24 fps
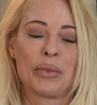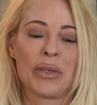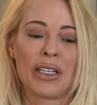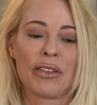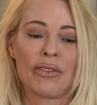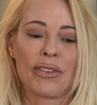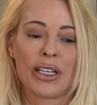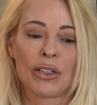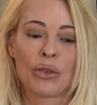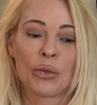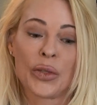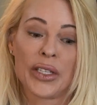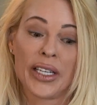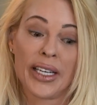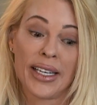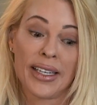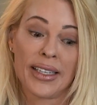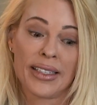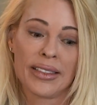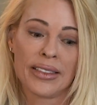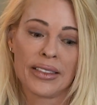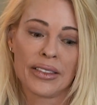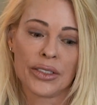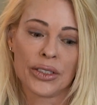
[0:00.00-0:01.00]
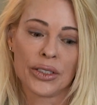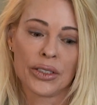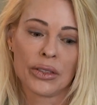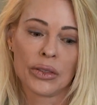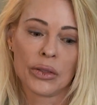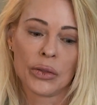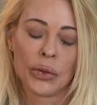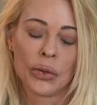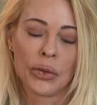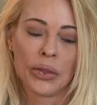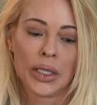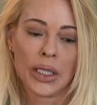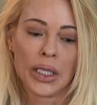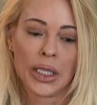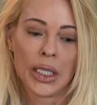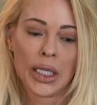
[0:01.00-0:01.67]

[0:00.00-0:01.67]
a matter of fact, we had to